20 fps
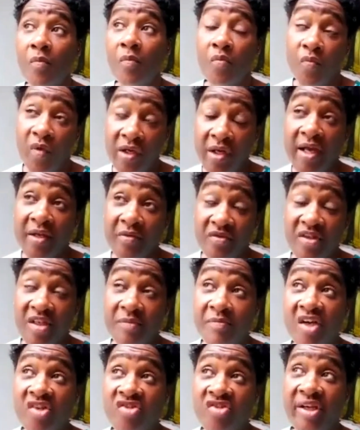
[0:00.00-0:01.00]
when I
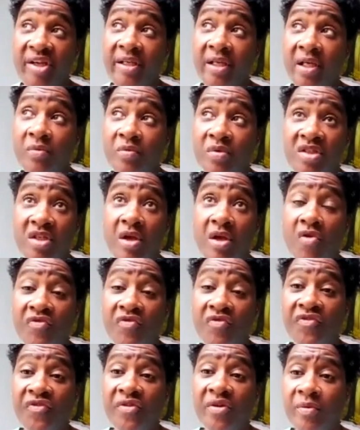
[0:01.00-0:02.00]
did my training, I was
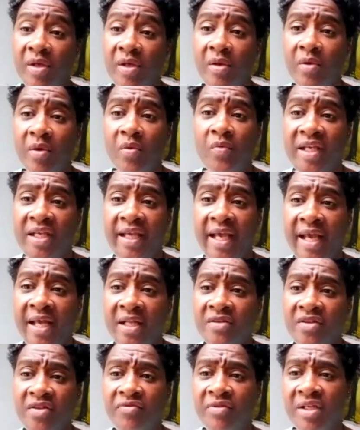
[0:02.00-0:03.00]
over for a
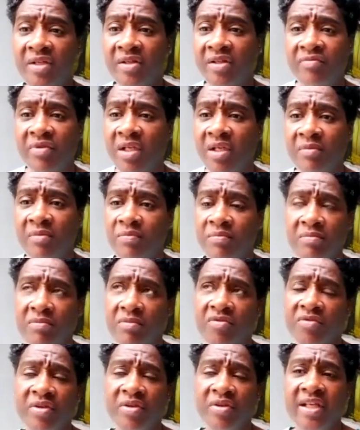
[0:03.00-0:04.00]
weekend, three
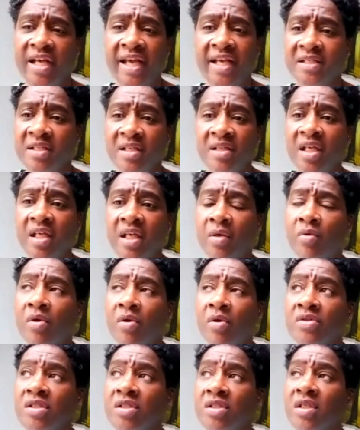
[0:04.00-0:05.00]
days, I think it
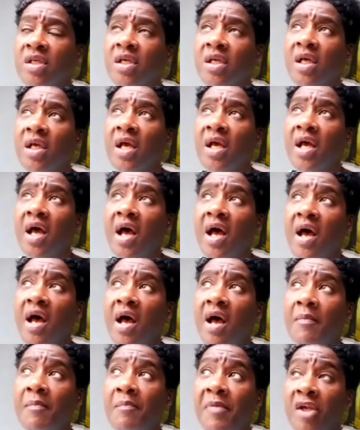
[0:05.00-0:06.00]
was.
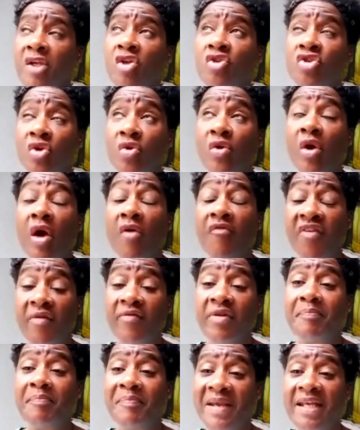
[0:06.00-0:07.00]
But you do a
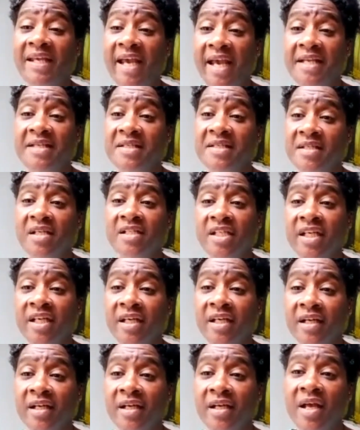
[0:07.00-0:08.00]
very big case
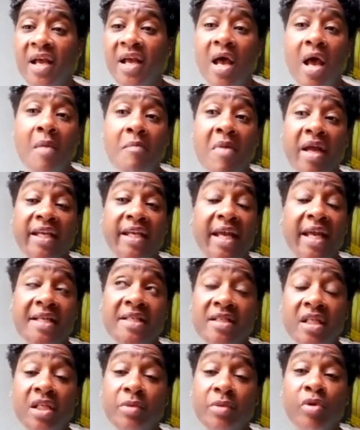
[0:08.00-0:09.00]
study. And my case
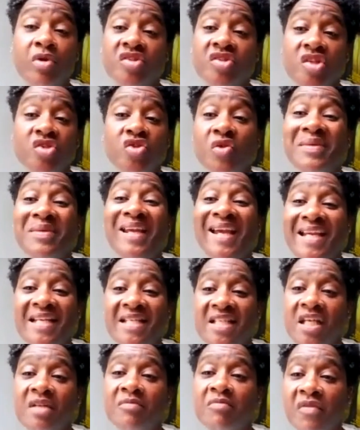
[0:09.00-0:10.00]
study project took me
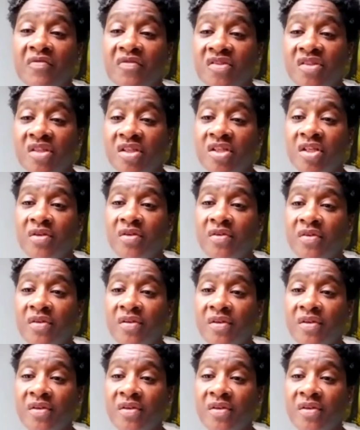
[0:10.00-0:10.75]
18 months to do.